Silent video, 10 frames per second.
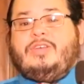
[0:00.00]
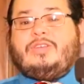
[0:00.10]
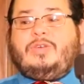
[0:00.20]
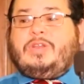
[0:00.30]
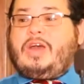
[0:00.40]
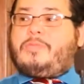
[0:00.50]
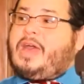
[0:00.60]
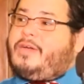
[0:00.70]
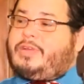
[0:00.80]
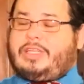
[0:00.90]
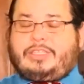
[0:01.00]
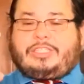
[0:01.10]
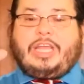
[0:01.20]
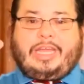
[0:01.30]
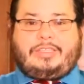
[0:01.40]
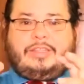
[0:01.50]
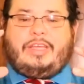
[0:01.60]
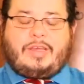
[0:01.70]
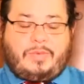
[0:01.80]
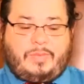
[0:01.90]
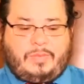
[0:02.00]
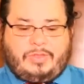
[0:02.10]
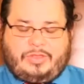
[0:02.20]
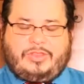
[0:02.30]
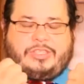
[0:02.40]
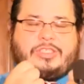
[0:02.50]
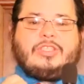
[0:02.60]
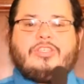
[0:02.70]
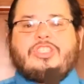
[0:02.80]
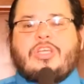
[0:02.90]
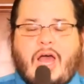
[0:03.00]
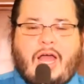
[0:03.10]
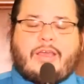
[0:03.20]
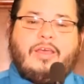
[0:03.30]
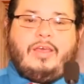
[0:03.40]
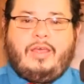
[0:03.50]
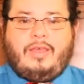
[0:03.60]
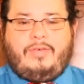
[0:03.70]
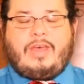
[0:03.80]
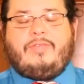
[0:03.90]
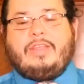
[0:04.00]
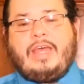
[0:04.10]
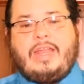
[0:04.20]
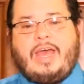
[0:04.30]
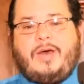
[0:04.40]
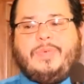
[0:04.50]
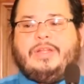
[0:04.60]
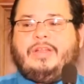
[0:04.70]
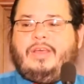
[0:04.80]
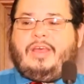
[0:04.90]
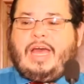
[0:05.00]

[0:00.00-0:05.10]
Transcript: So now I'm having to change and think of just the shock of having that happen.